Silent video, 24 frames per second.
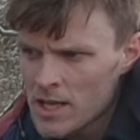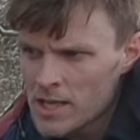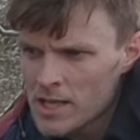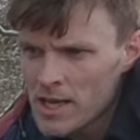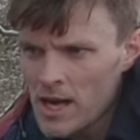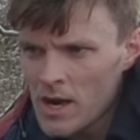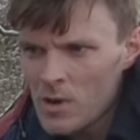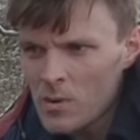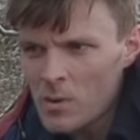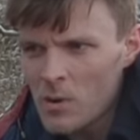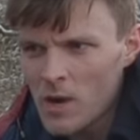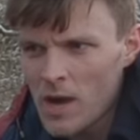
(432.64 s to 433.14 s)

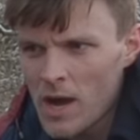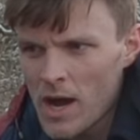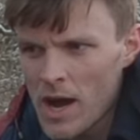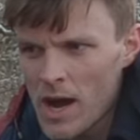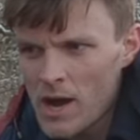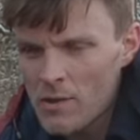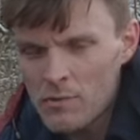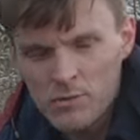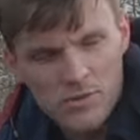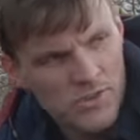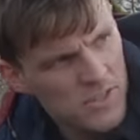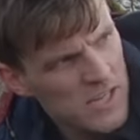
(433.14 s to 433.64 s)
Now,
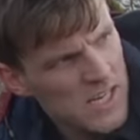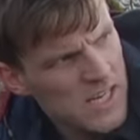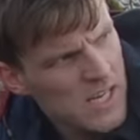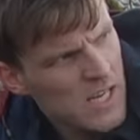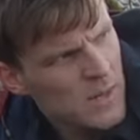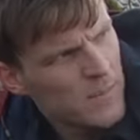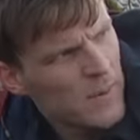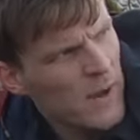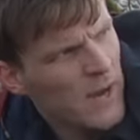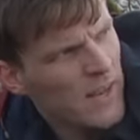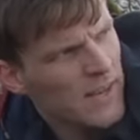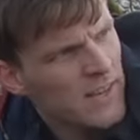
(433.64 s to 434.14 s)
I was thinking
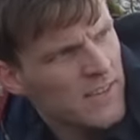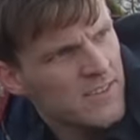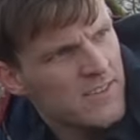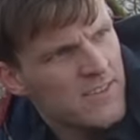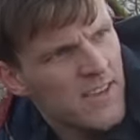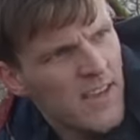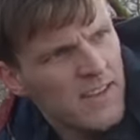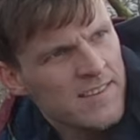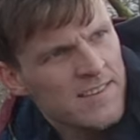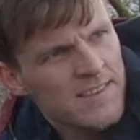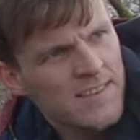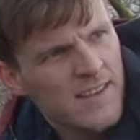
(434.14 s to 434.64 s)
about this
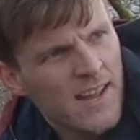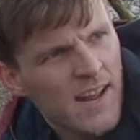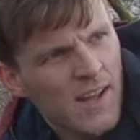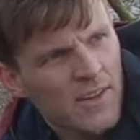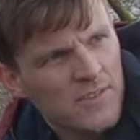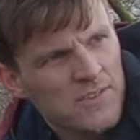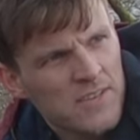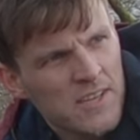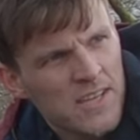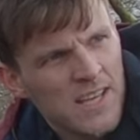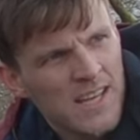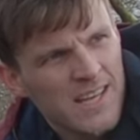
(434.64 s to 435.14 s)
yesterday, and I
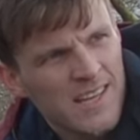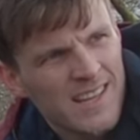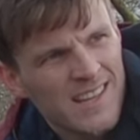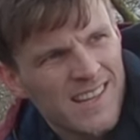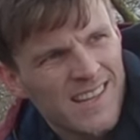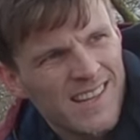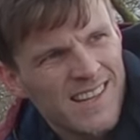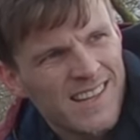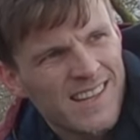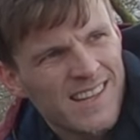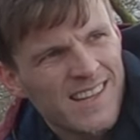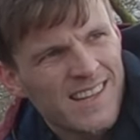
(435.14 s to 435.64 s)
was thinking,
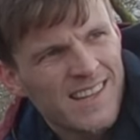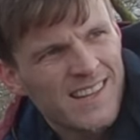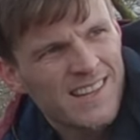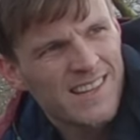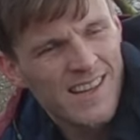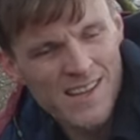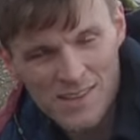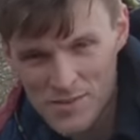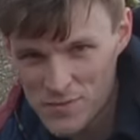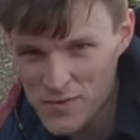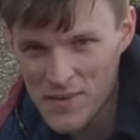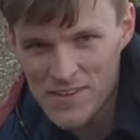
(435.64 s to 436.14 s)

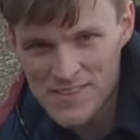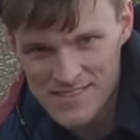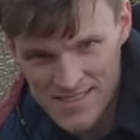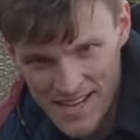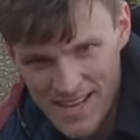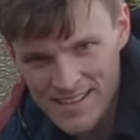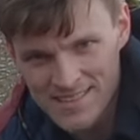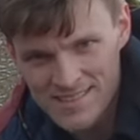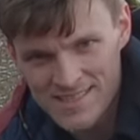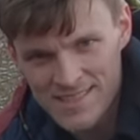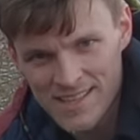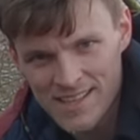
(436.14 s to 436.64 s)
that's
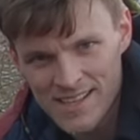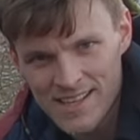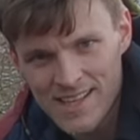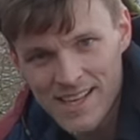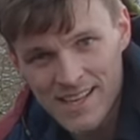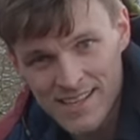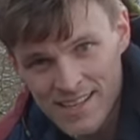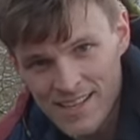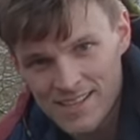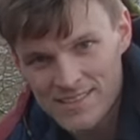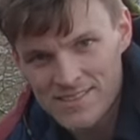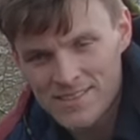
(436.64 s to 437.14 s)
fantastic,
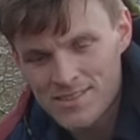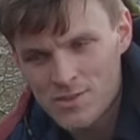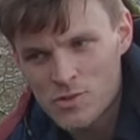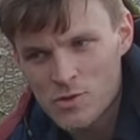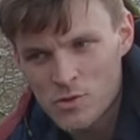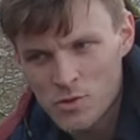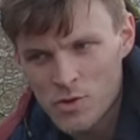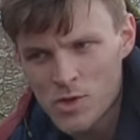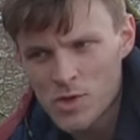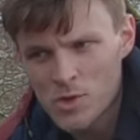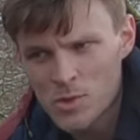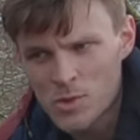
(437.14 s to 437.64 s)
and that's the
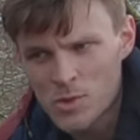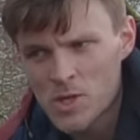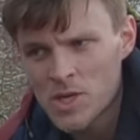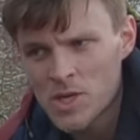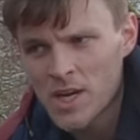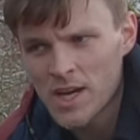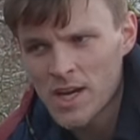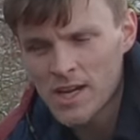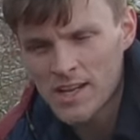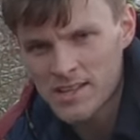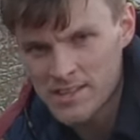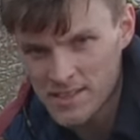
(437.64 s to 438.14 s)
truth.
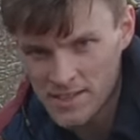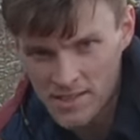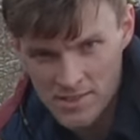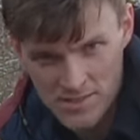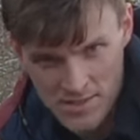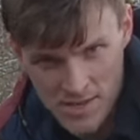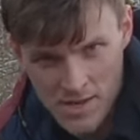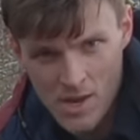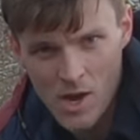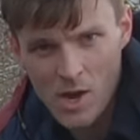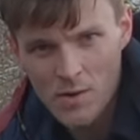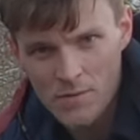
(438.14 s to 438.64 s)
And I think there's a
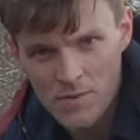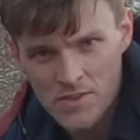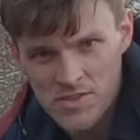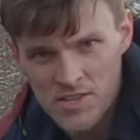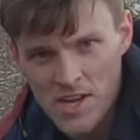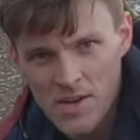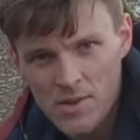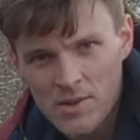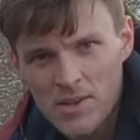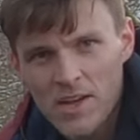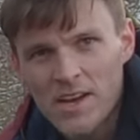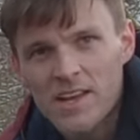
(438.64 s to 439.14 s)
lot of us
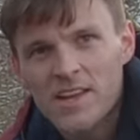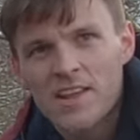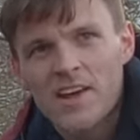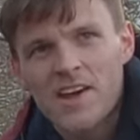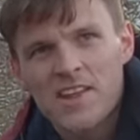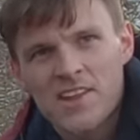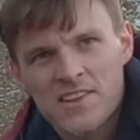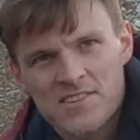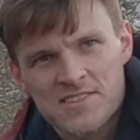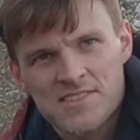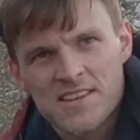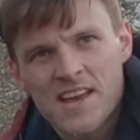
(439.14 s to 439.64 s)
out there that are
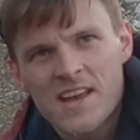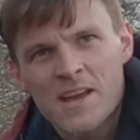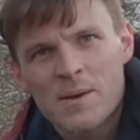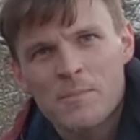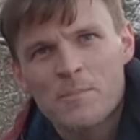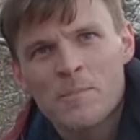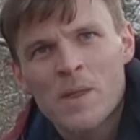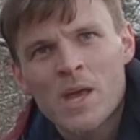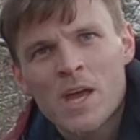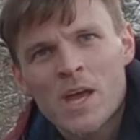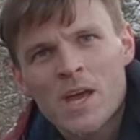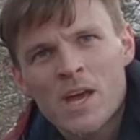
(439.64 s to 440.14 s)
the same.
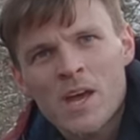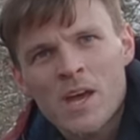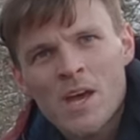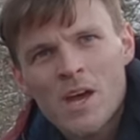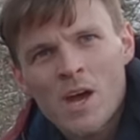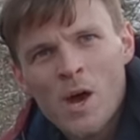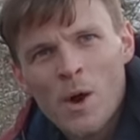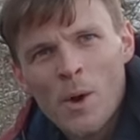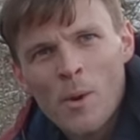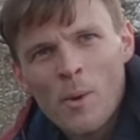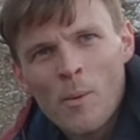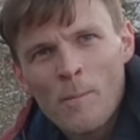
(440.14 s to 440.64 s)

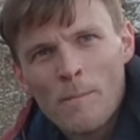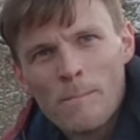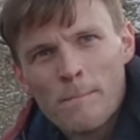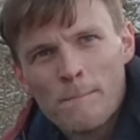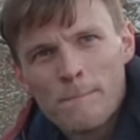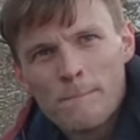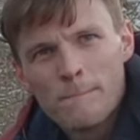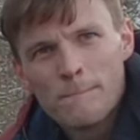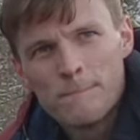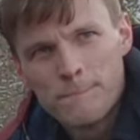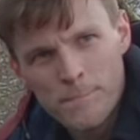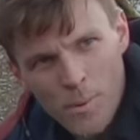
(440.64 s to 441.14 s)

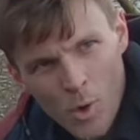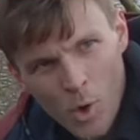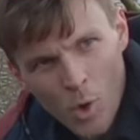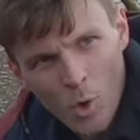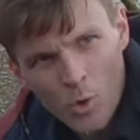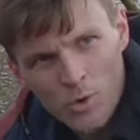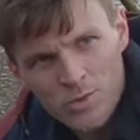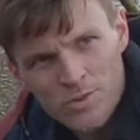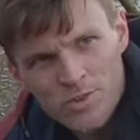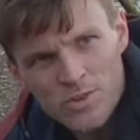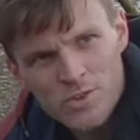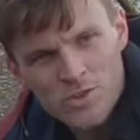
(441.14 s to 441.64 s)

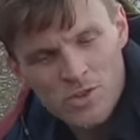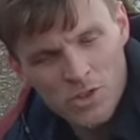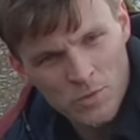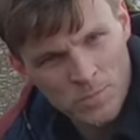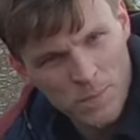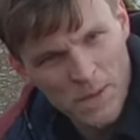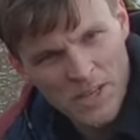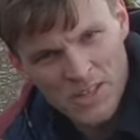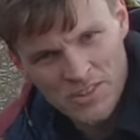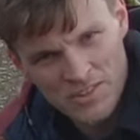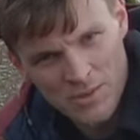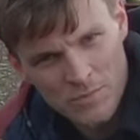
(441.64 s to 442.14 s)
But just
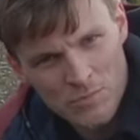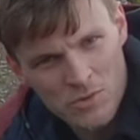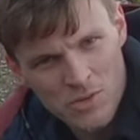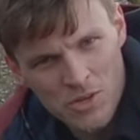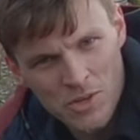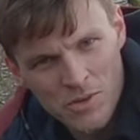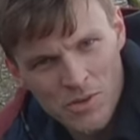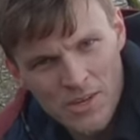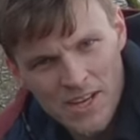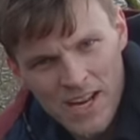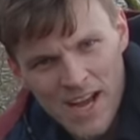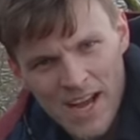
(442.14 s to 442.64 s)
because I'm
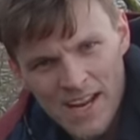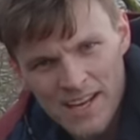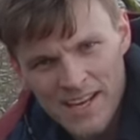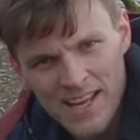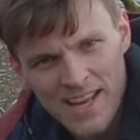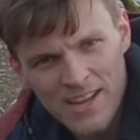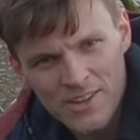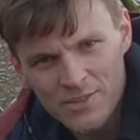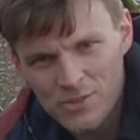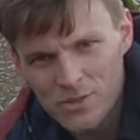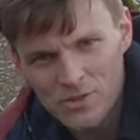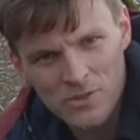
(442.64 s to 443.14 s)
shooting
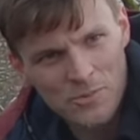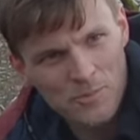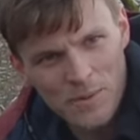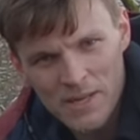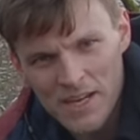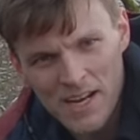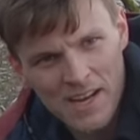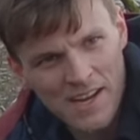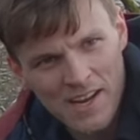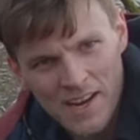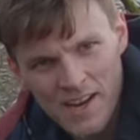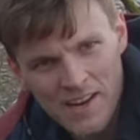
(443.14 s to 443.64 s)
handheld doesn't
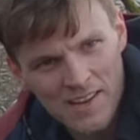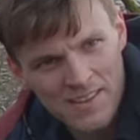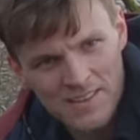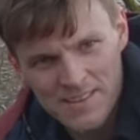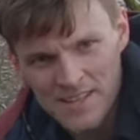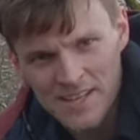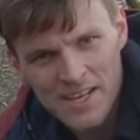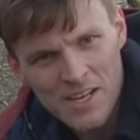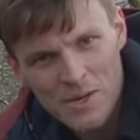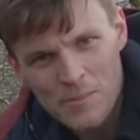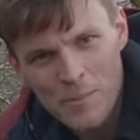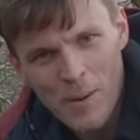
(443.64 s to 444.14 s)
mean I can't
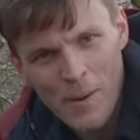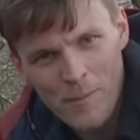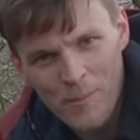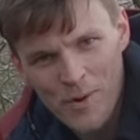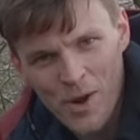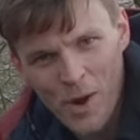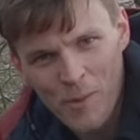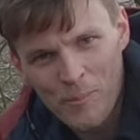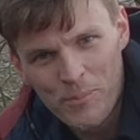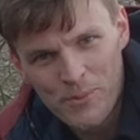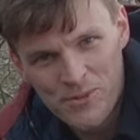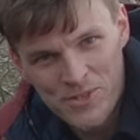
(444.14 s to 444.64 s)
think about my
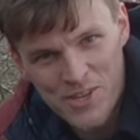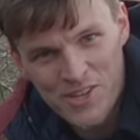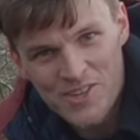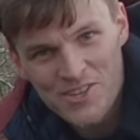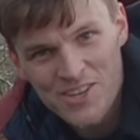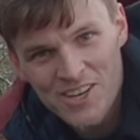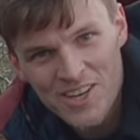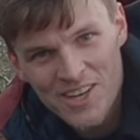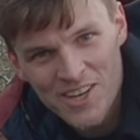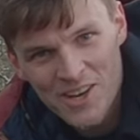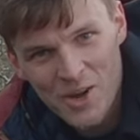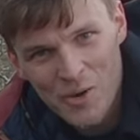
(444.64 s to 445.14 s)

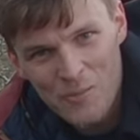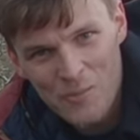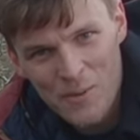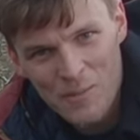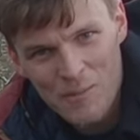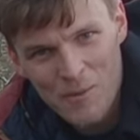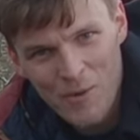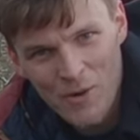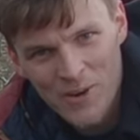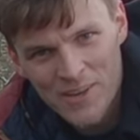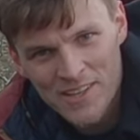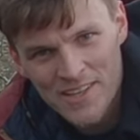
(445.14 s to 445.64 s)
composition a little bit
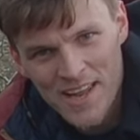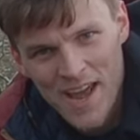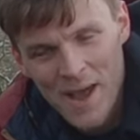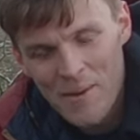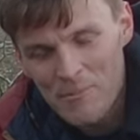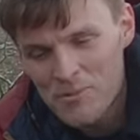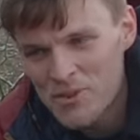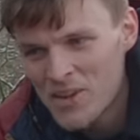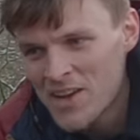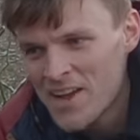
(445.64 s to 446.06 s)
more in depth.